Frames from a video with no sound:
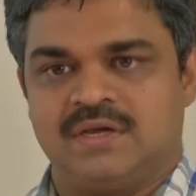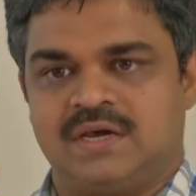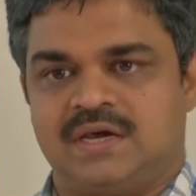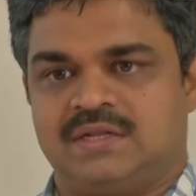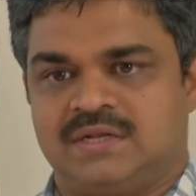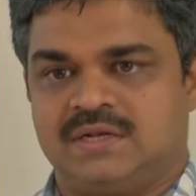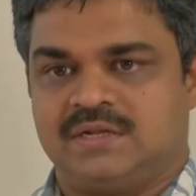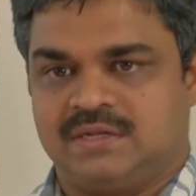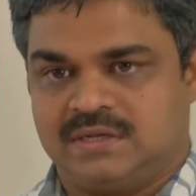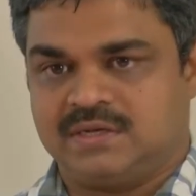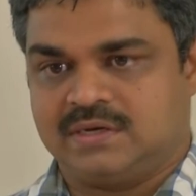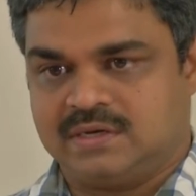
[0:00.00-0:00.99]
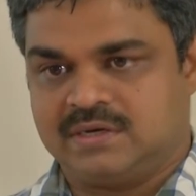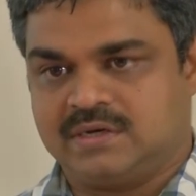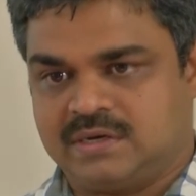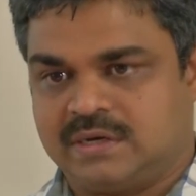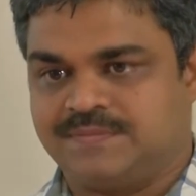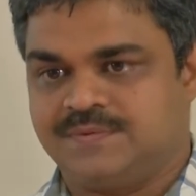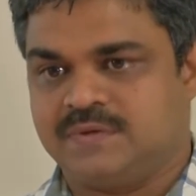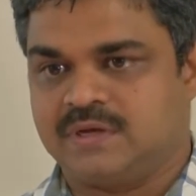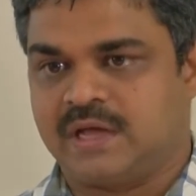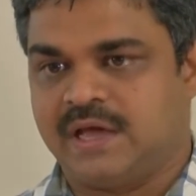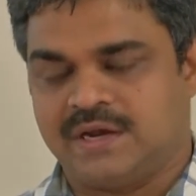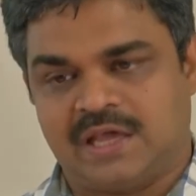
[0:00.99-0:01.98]
and then
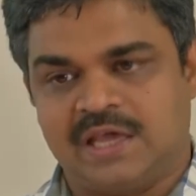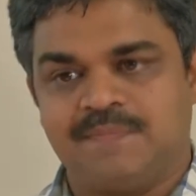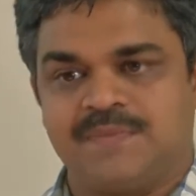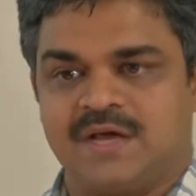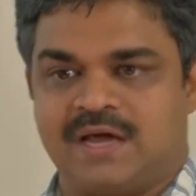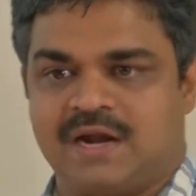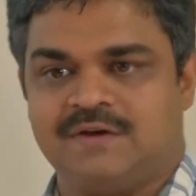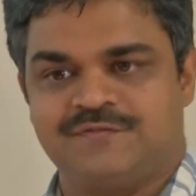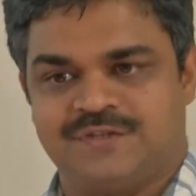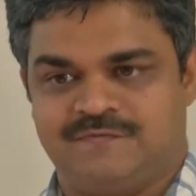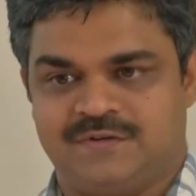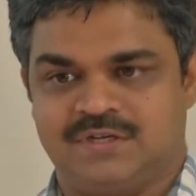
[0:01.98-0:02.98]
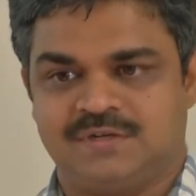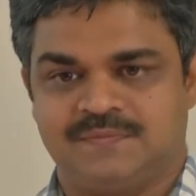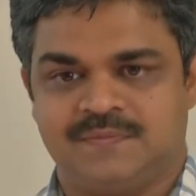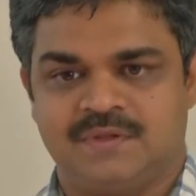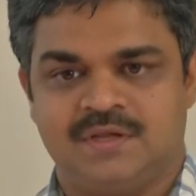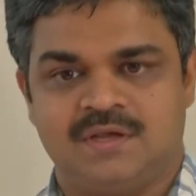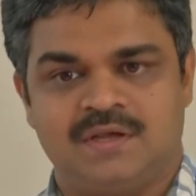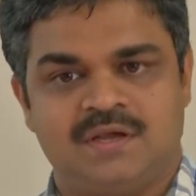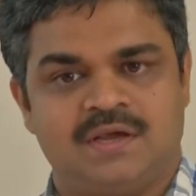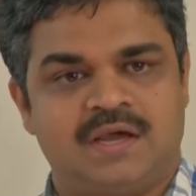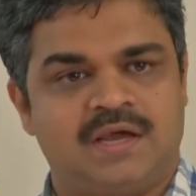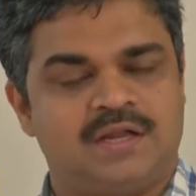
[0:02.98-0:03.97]
and keep the graph somewhere,
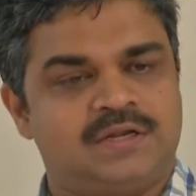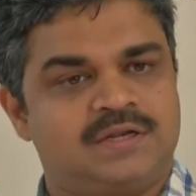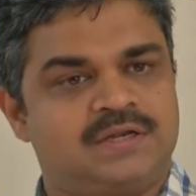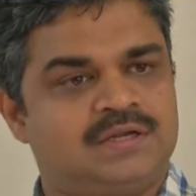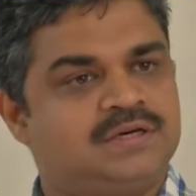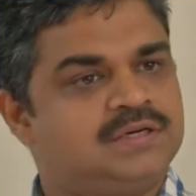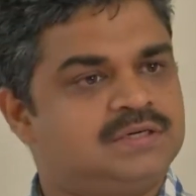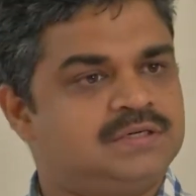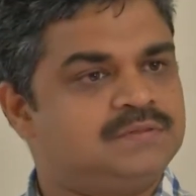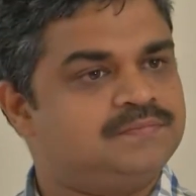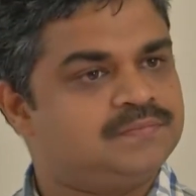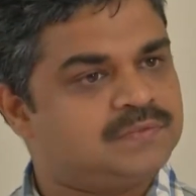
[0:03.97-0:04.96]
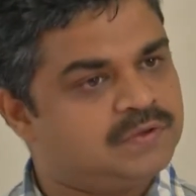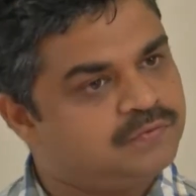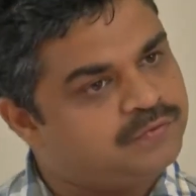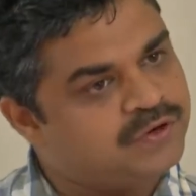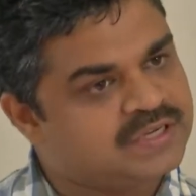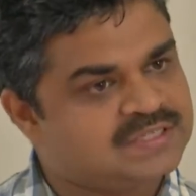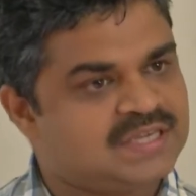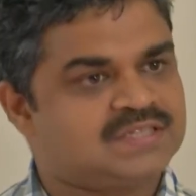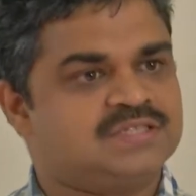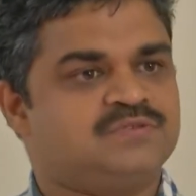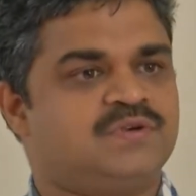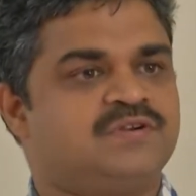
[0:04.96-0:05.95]
and for x
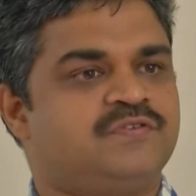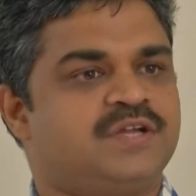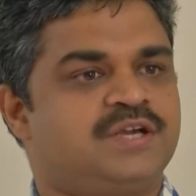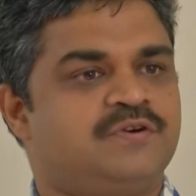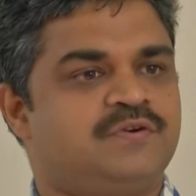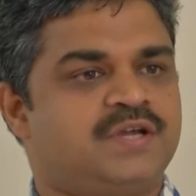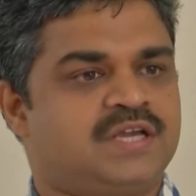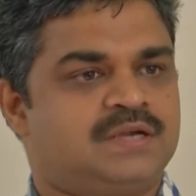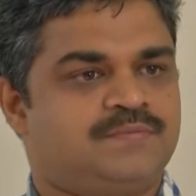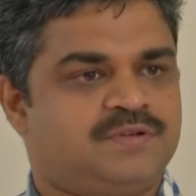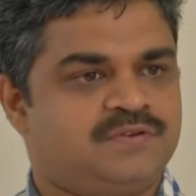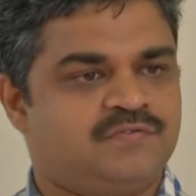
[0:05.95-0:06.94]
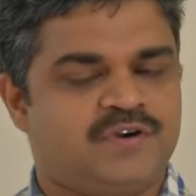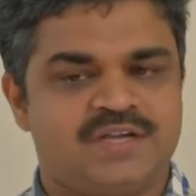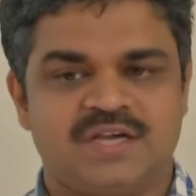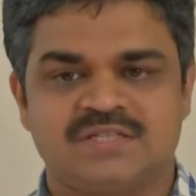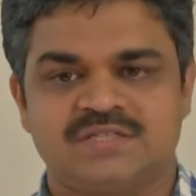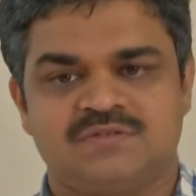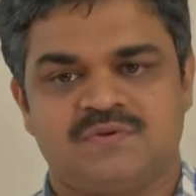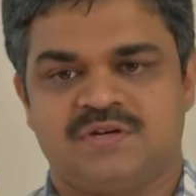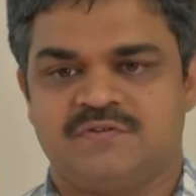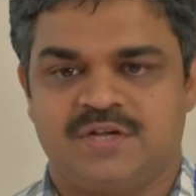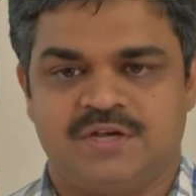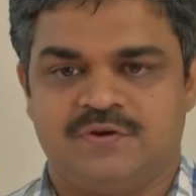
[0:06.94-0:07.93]
axis whatever I got I kept, and y axis
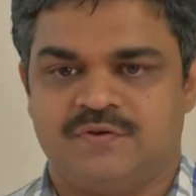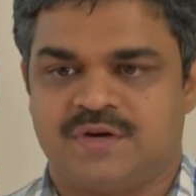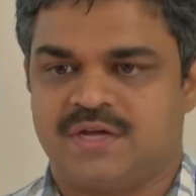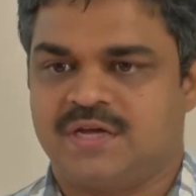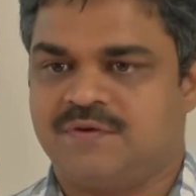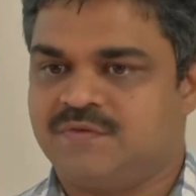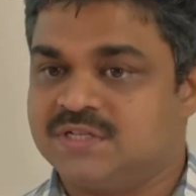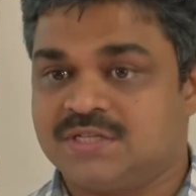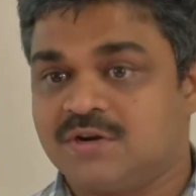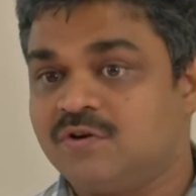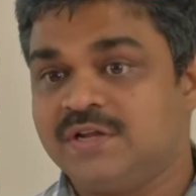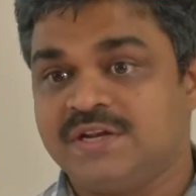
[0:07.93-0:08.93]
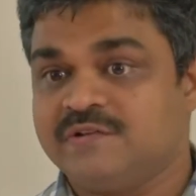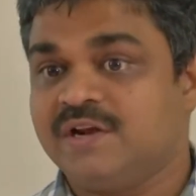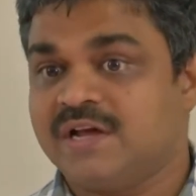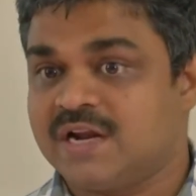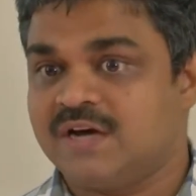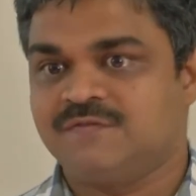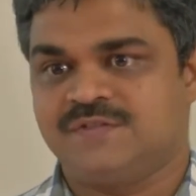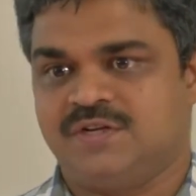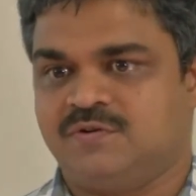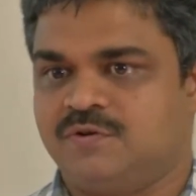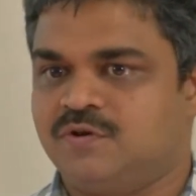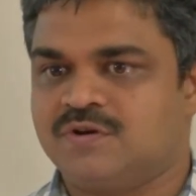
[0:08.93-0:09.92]
whatever I got I kept. These are all interval graphs
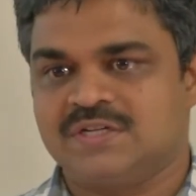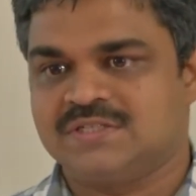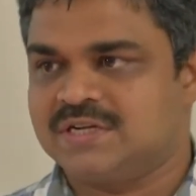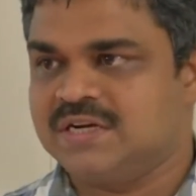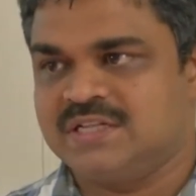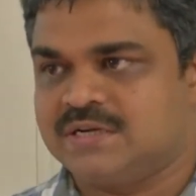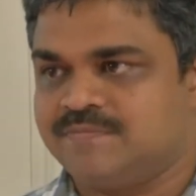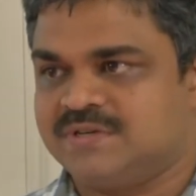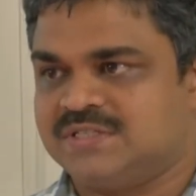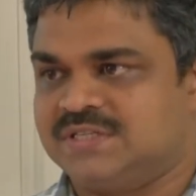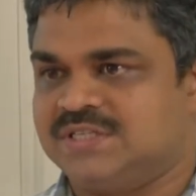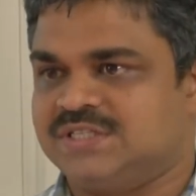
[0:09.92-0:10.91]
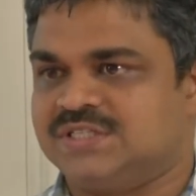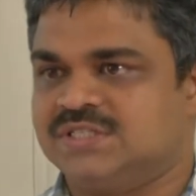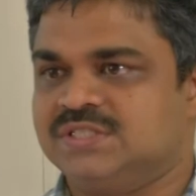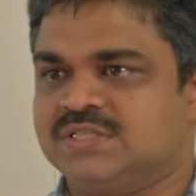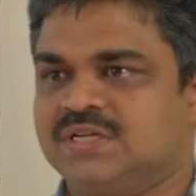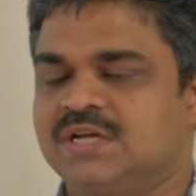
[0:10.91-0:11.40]
now, not necessarily the representations.